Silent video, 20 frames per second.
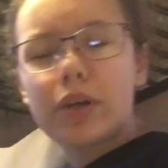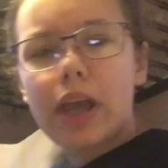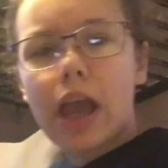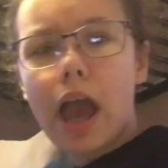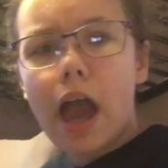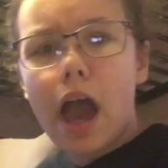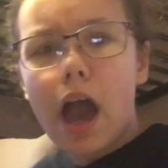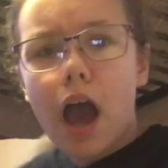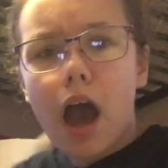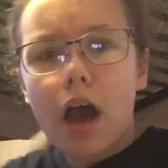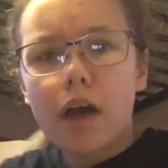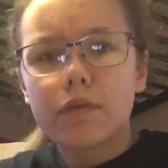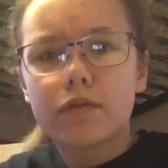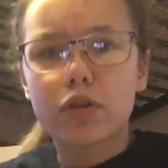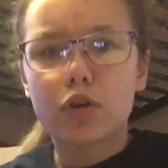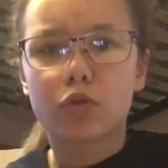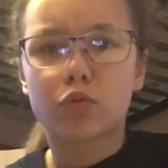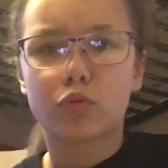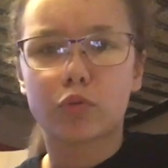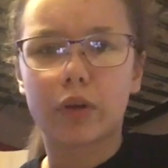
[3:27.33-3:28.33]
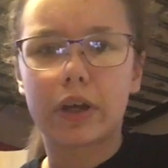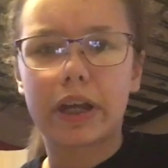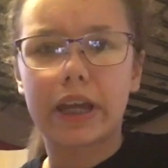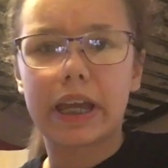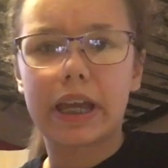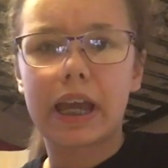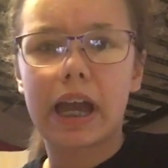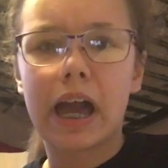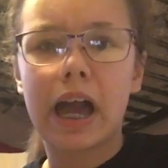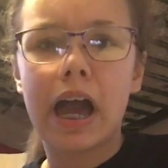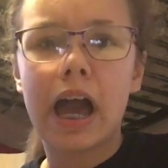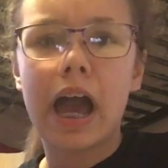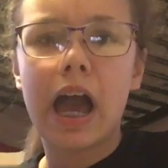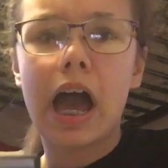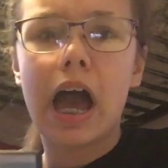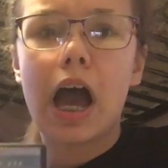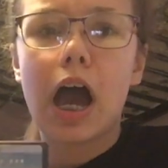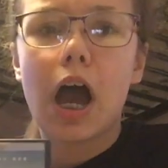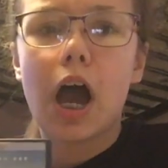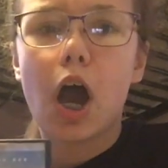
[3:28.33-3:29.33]
we have The Ring.
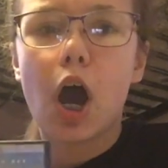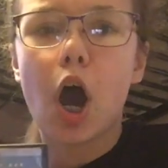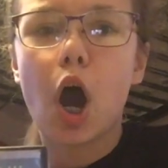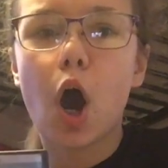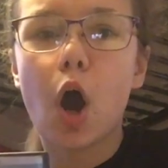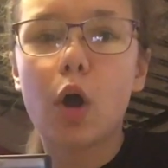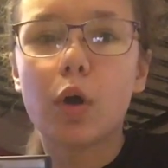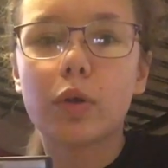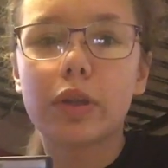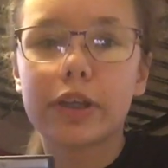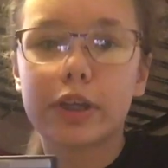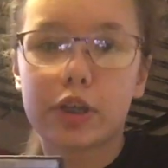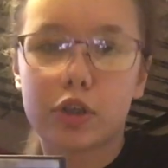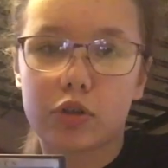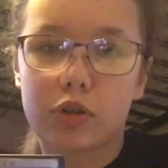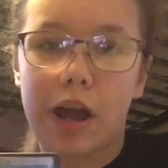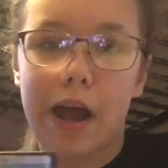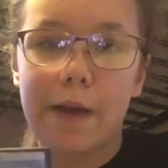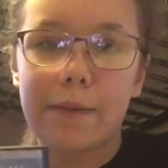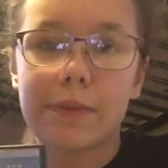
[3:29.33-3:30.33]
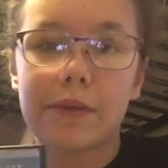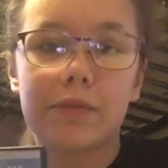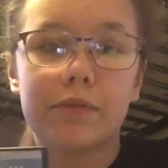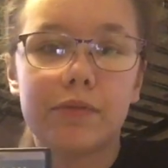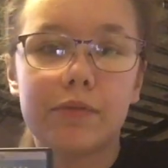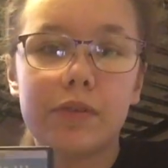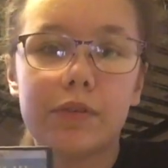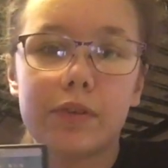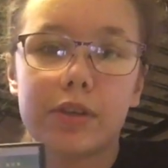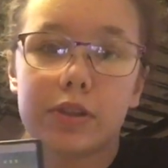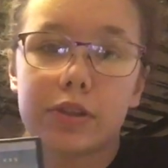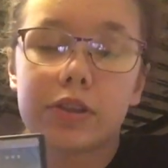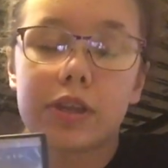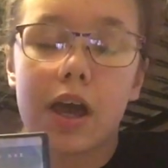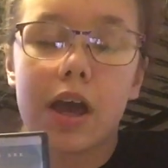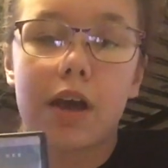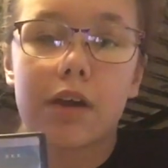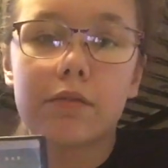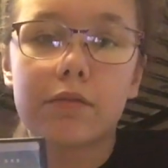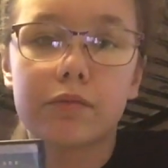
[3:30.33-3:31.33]
Holy crap,
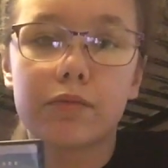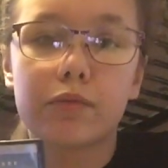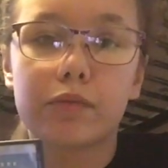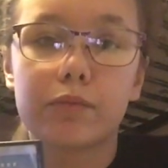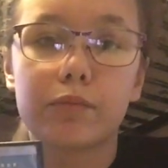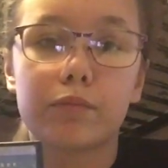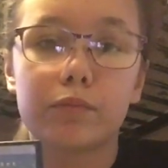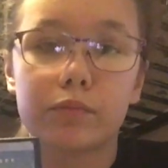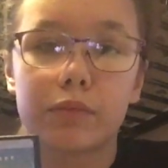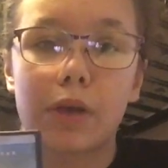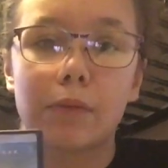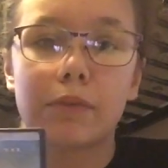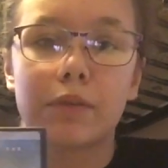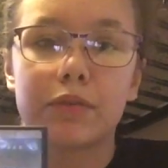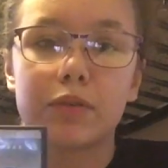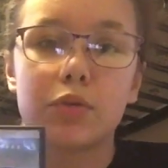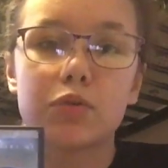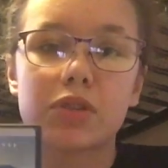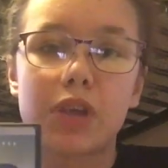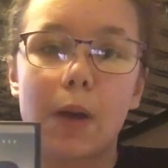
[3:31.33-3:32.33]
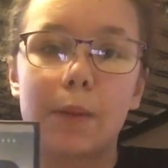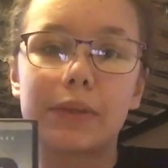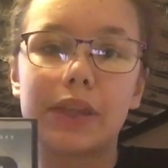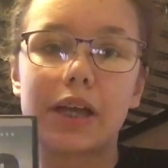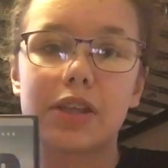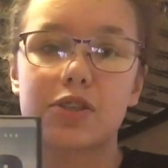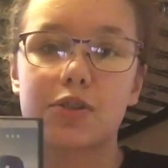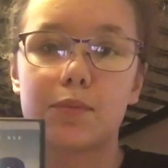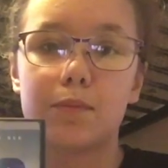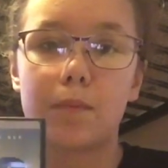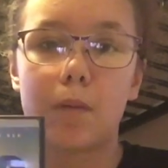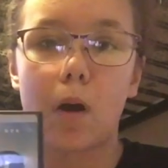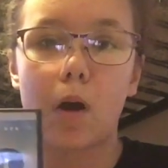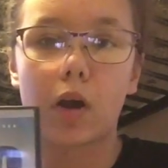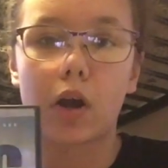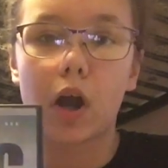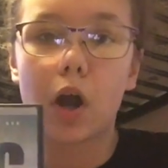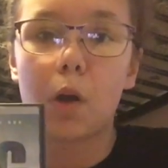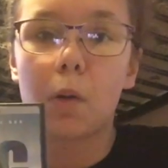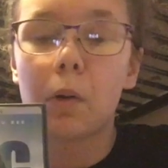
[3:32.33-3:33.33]
that review's coming out
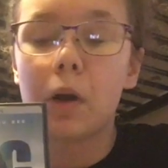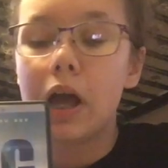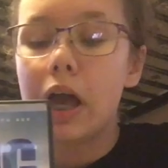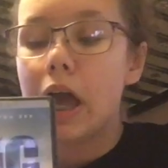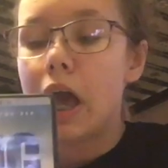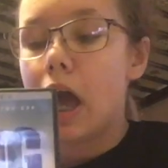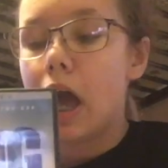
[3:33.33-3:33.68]
tomorrow.